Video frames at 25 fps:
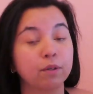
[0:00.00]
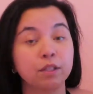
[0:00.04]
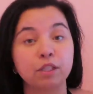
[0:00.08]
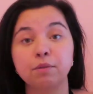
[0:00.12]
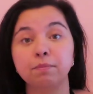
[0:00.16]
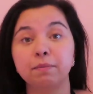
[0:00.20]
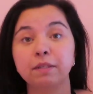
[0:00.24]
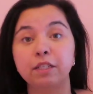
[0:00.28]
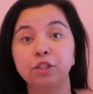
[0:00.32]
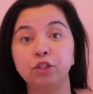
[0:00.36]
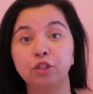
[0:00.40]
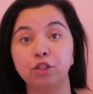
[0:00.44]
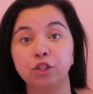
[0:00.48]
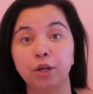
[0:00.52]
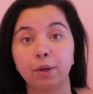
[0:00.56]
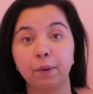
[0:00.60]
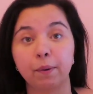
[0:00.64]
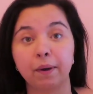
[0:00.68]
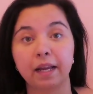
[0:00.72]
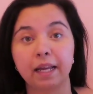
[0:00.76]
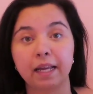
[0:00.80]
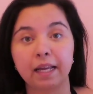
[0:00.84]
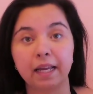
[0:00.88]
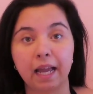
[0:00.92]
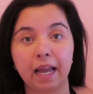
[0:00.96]
to be
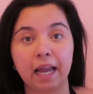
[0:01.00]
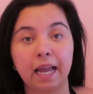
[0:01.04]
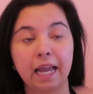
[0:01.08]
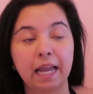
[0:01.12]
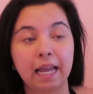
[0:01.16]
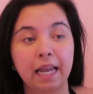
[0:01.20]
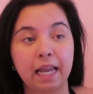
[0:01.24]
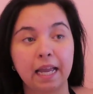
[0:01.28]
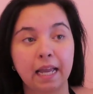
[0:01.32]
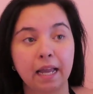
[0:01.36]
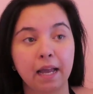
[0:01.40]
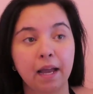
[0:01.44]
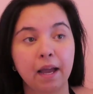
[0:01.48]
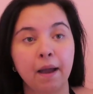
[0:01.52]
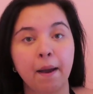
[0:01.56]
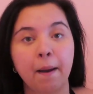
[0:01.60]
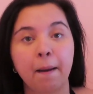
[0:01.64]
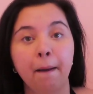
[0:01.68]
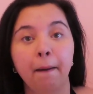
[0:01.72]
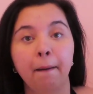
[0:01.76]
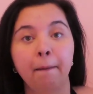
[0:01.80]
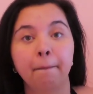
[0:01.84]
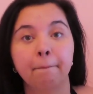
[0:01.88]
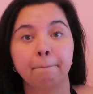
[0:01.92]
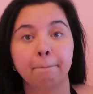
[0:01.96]
doing a
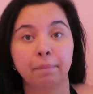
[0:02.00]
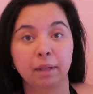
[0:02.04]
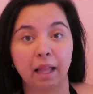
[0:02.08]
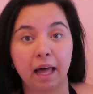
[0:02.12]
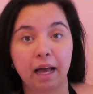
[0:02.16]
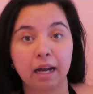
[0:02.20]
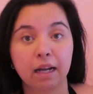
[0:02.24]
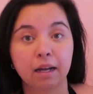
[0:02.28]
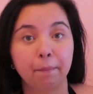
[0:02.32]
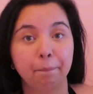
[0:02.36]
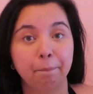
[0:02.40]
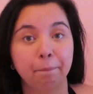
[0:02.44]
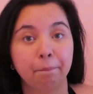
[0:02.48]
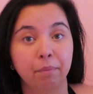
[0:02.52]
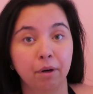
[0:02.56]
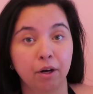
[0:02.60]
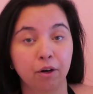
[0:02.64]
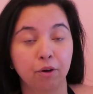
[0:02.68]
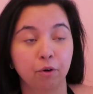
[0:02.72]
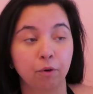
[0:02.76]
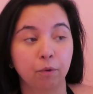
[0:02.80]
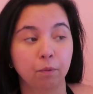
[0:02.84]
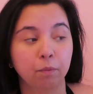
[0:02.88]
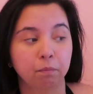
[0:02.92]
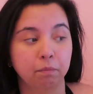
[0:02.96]

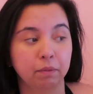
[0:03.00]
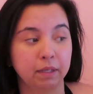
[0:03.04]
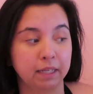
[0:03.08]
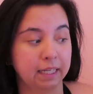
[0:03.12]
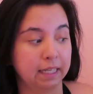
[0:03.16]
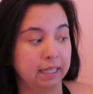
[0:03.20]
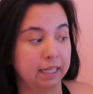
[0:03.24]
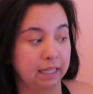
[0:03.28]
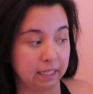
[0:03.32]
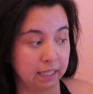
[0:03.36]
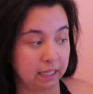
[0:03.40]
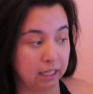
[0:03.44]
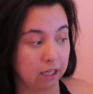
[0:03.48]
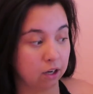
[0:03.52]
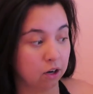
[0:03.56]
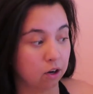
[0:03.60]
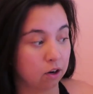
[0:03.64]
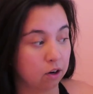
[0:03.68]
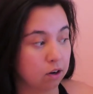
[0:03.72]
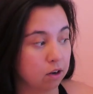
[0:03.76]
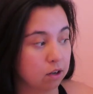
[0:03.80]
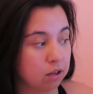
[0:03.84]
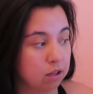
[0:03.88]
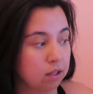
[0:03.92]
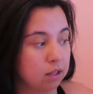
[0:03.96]
Blackbough bikini
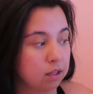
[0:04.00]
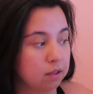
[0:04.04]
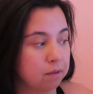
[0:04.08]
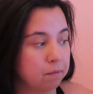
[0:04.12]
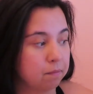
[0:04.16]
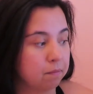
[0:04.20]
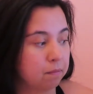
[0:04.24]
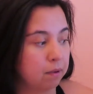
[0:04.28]
haul.